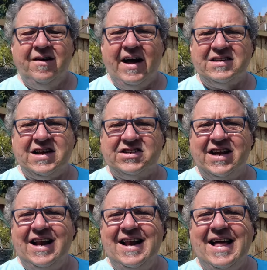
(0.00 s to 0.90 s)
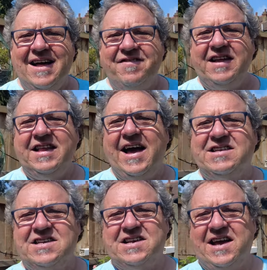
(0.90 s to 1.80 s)
Right, it's such a lovely day
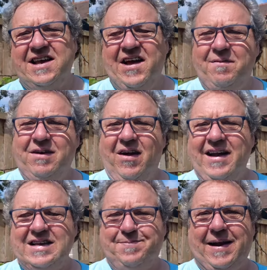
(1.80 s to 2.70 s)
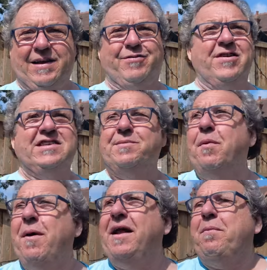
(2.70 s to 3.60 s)
today. Now I'm lying, it's bloody freezing, but
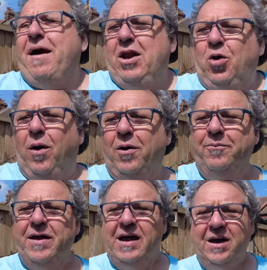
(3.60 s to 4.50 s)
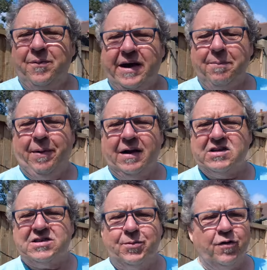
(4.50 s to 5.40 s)
we're going to give it a little while. We're going to plant
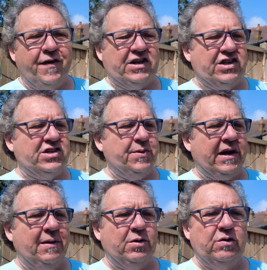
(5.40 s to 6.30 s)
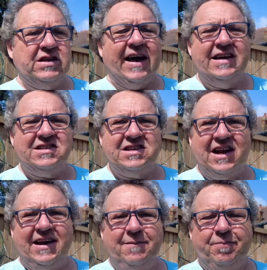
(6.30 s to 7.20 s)
some more veggies. We're going to do taters
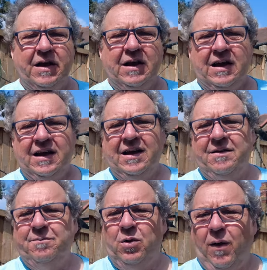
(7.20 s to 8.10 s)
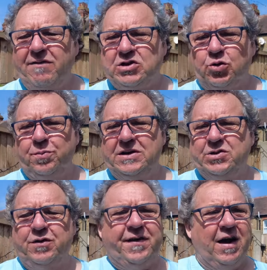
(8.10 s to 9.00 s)
today. My wife's talked
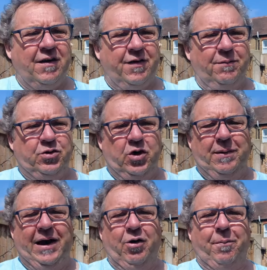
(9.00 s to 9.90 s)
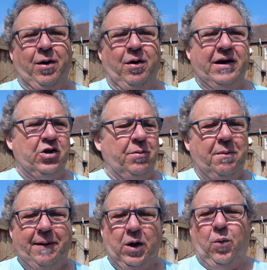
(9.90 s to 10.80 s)
myself out of I'm um, doing them in a little pot, I'm going to do them in
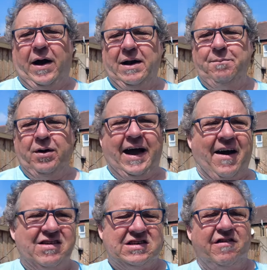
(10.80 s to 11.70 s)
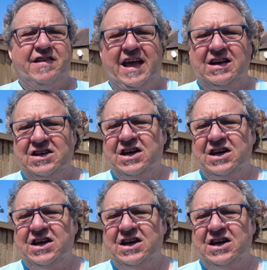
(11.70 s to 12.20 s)
a bigger one and put carrots over there.